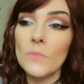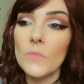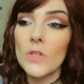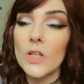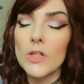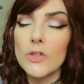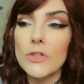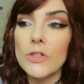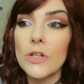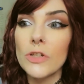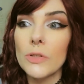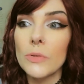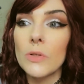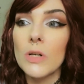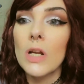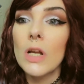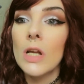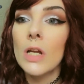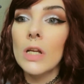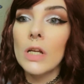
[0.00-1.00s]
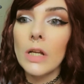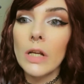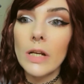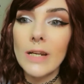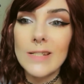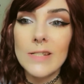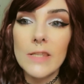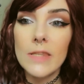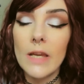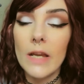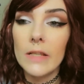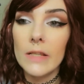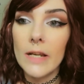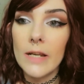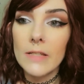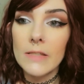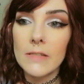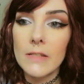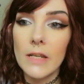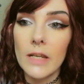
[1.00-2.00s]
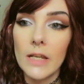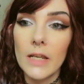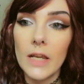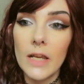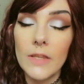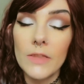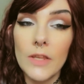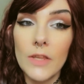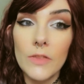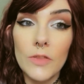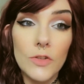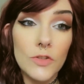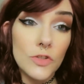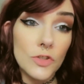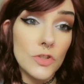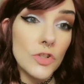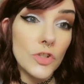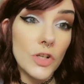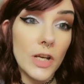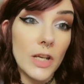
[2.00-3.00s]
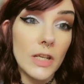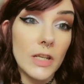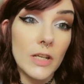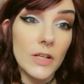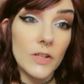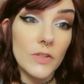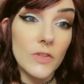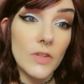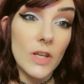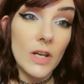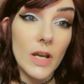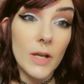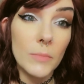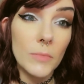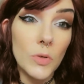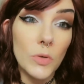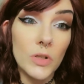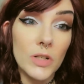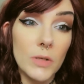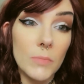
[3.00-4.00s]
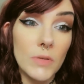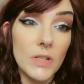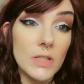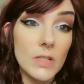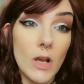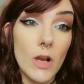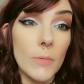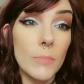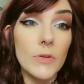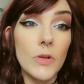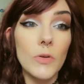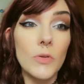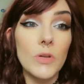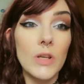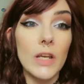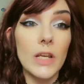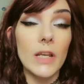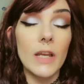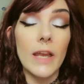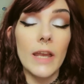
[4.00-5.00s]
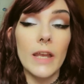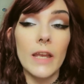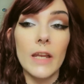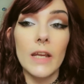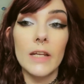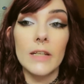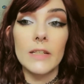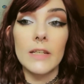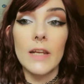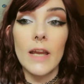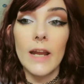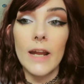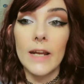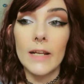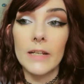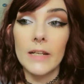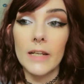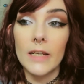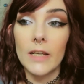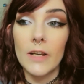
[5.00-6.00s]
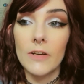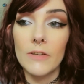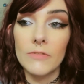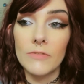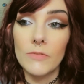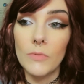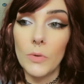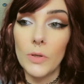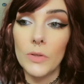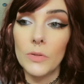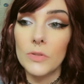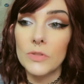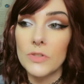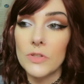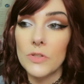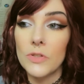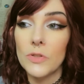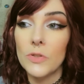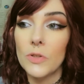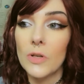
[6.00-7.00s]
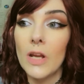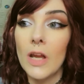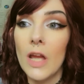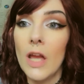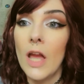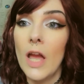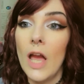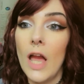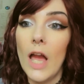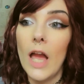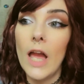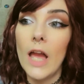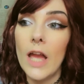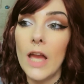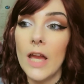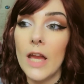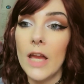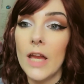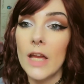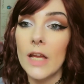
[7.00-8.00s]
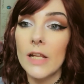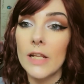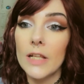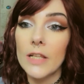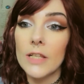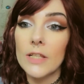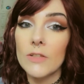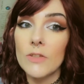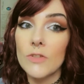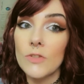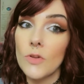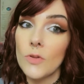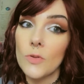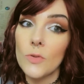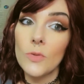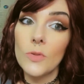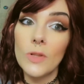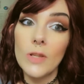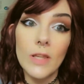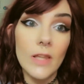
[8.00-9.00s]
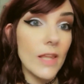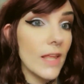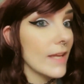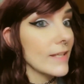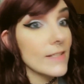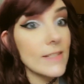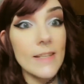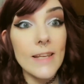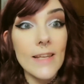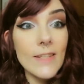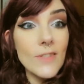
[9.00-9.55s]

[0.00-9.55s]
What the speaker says: So I did that last night, and then there's a tray here that I'm going to be top coating and adding a foil to. And so let's get